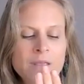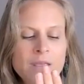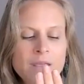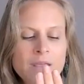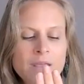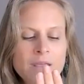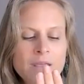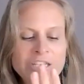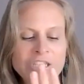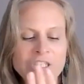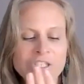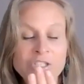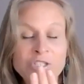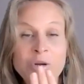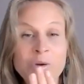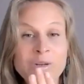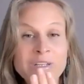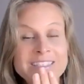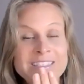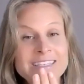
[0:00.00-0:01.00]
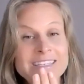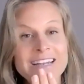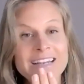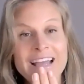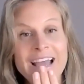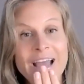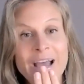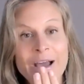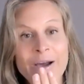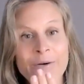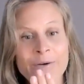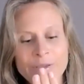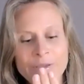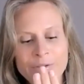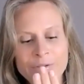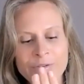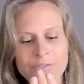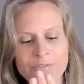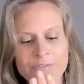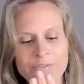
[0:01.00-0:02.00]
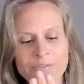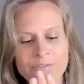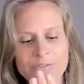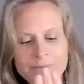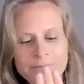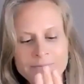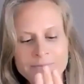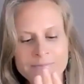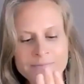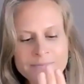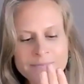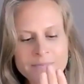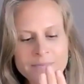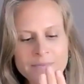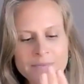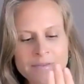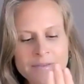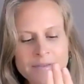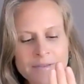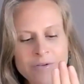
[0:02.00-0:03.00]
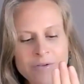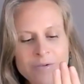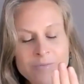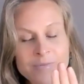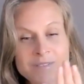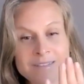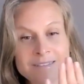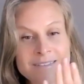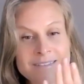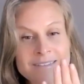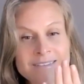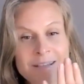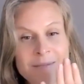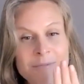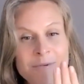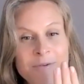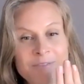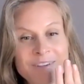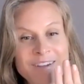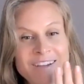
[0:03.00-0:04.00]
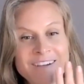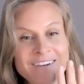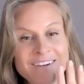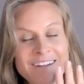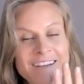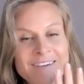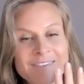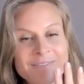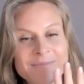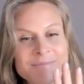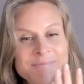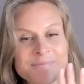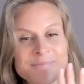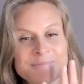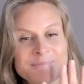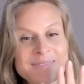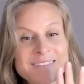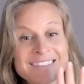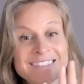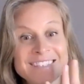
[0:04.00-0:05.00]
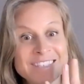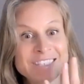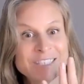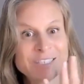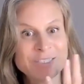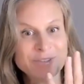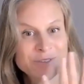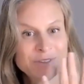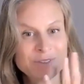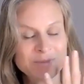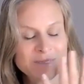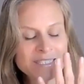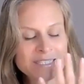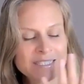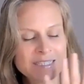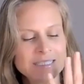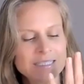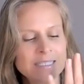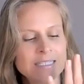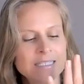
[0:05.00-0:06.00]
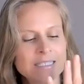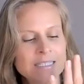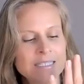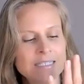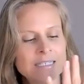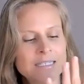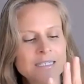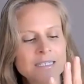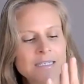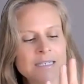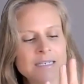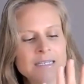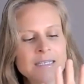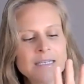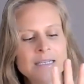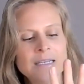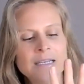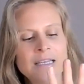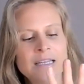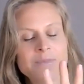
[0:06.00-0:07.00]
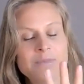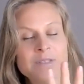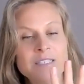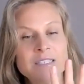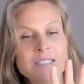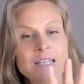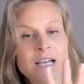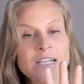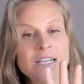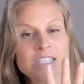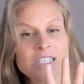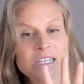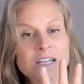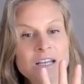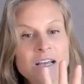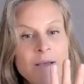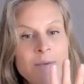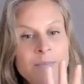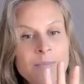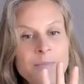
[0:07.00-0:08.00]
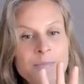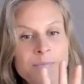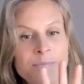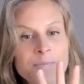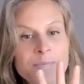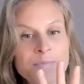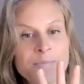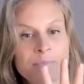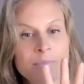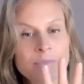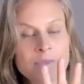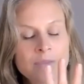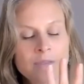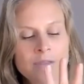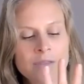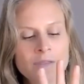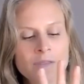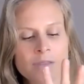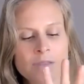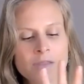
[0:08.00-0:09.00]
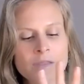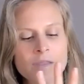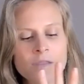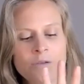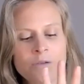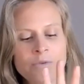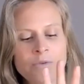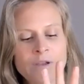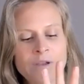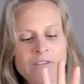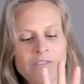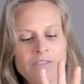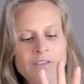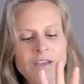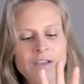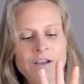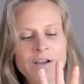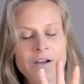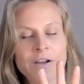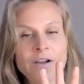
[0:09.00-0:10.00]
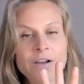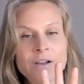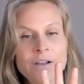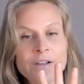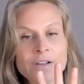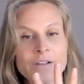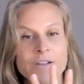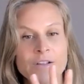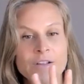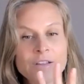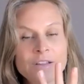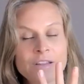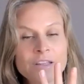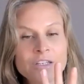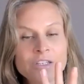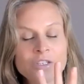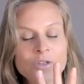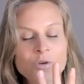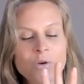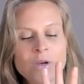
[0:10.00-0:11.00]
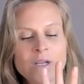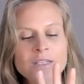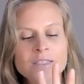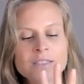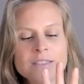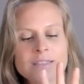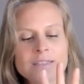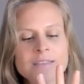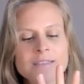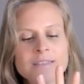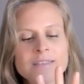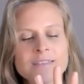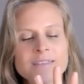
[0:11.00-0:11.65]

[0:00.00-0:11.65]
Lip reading: and just noticing how you feel. Oops, I'm over here now. Excuse me. And then massaging up the ring finger, joints.